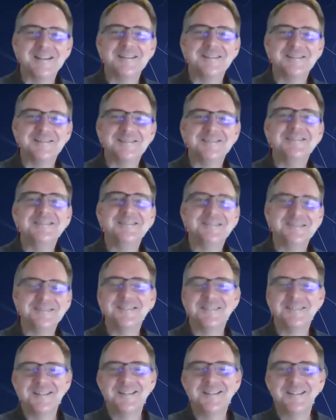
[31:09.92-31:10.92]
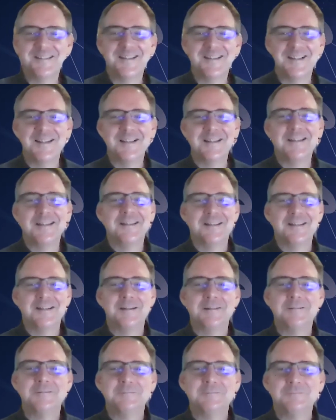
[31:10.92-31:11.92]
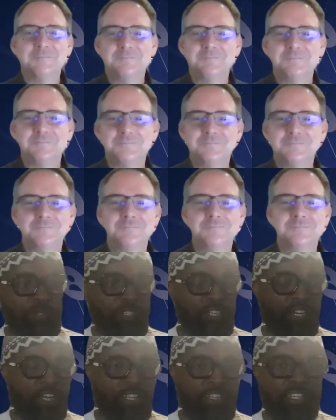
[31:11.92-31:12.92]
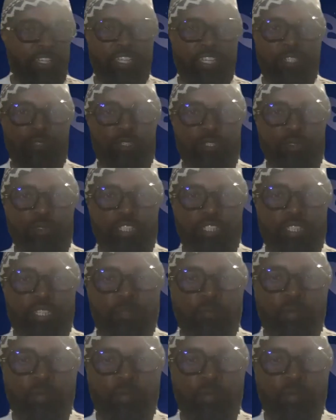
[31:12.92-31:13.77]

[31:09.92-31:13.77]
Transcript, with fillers: me just say, I remember once I read a book, I think it was written by